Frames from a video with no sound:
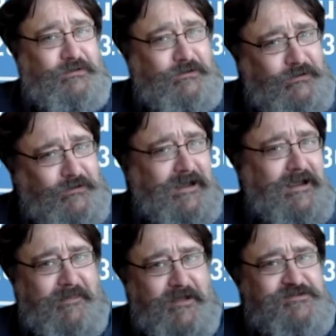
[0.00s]

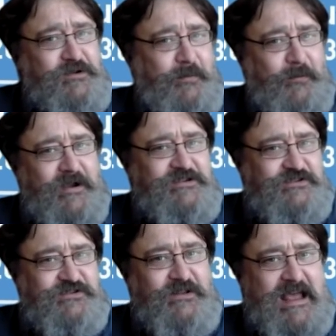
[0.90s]
looking at those
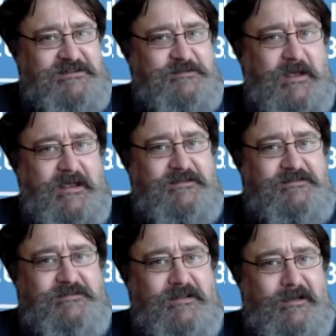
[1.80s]
operational
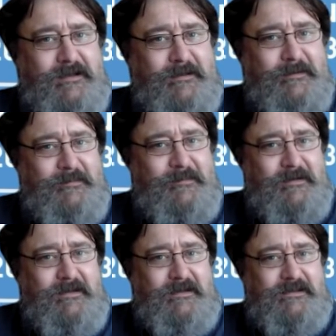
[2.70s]
aspects
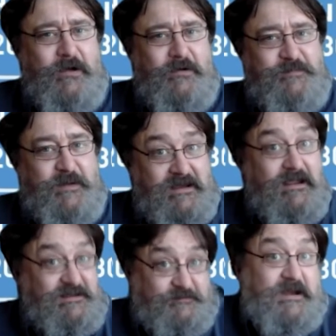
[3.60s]
as
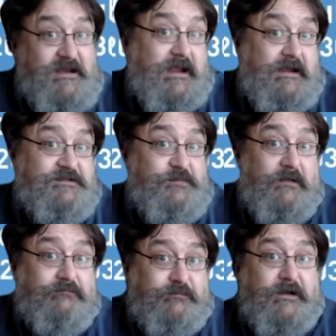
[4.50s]
being key as
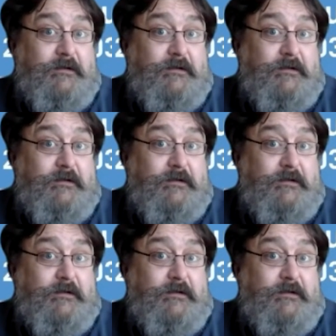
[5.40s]
well.